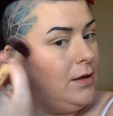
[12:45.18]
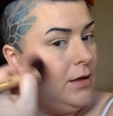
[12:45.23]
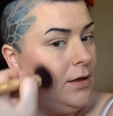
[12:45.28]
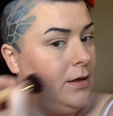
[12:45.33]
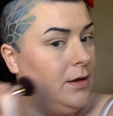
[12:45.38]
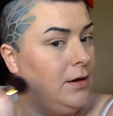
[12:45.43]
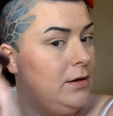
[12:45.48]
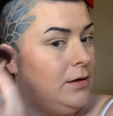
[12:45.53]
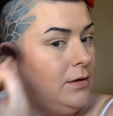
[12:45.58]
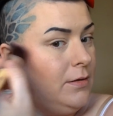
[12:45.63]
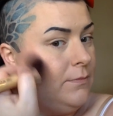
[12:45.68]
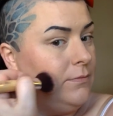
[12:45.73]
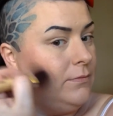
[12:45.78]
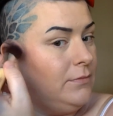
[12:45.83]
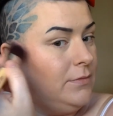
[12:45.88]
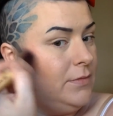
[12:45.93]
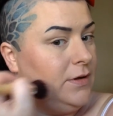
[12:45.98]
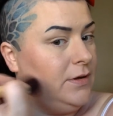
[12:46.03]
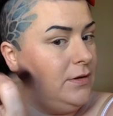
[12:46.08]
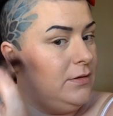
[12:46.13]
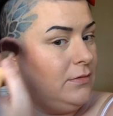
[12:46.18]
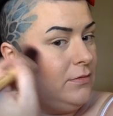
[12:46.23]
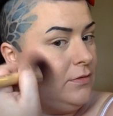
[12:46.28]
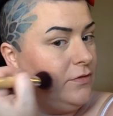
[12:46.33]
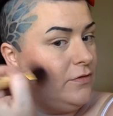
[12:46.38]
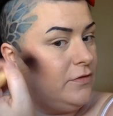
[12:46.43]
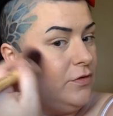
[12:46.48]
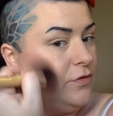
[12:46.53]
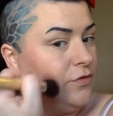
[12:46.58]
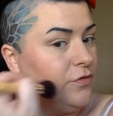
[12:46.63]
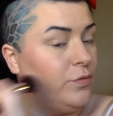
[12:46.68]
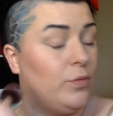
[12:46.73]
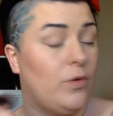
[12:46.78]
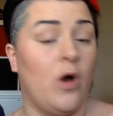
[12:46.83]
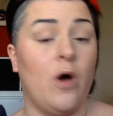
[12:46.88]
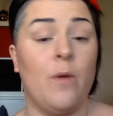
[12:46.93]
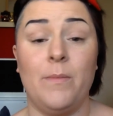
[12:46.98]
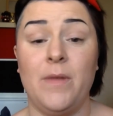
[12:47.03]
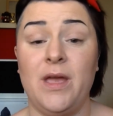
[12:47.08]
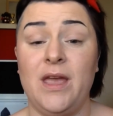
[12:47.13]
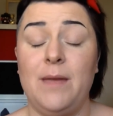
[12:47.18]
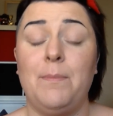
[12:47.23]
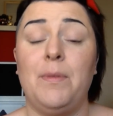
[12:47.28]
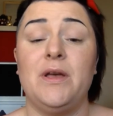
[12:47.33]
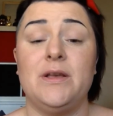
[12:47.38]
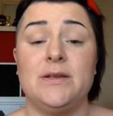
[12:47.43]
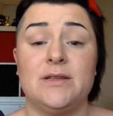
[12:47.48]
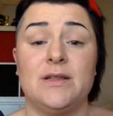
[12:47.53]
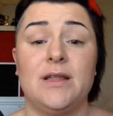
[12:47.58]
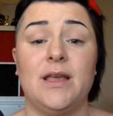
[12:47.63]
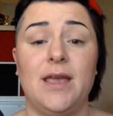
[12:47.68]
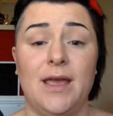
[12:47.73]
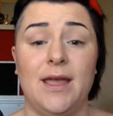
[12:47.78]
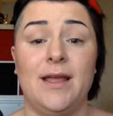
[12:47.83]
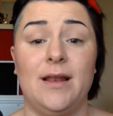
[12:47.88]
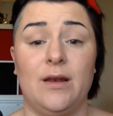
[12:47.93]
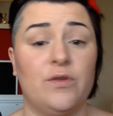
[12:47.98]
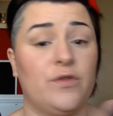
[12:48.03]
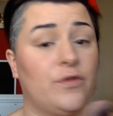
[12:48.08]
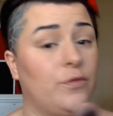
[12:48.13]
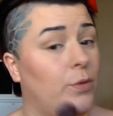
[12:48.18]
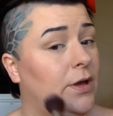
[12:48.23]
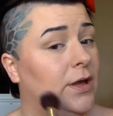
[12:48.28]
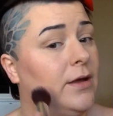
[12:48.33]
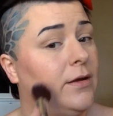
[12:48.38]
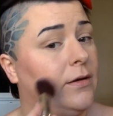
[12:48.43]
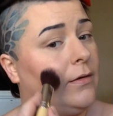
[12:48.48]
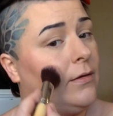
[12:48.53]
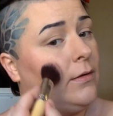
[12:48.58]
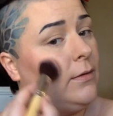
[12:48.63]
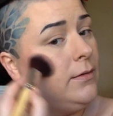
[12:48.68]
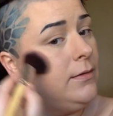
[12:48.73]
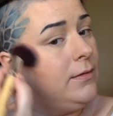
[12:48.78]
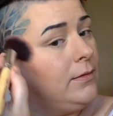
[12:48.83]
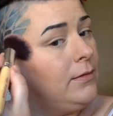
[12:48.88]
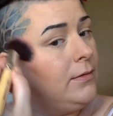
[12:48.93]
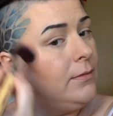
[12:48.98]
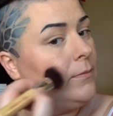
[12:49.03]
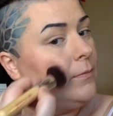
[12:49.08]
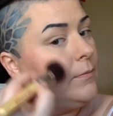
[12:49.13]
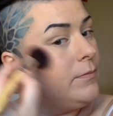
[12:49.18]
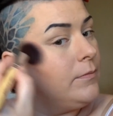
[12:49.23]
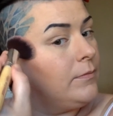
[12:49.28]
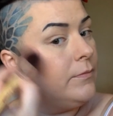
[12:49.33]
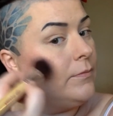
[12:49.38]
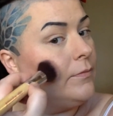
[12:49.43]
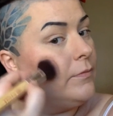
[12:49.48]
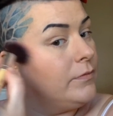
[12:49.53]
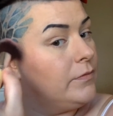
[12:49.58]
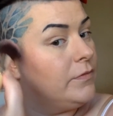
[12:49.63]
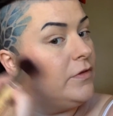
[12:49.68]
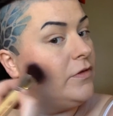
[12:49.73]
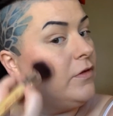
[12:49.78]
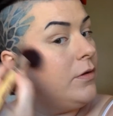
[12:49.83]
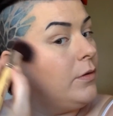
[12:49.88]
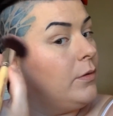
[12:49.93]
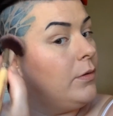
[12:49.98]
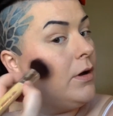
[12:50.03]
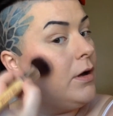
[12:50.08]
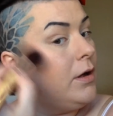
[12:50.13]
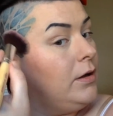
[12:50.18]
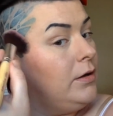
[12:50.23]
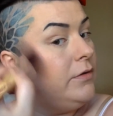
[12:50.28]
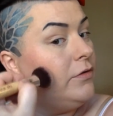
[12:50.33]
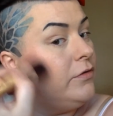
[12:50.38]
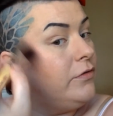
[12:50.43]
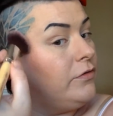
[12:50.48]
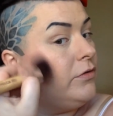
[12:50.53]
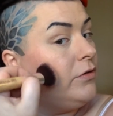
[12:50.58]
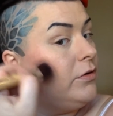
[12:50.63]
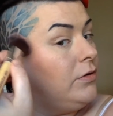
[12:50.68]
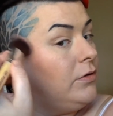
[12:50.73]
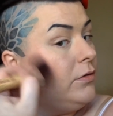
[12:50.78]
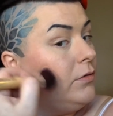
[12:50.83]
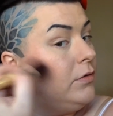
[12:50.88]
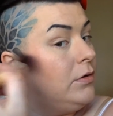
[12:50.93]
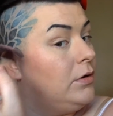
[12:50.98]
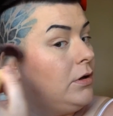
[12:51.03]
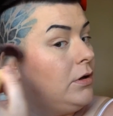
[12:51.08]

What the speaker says: and it just looks, on me personally, it looks weird, so I just do that.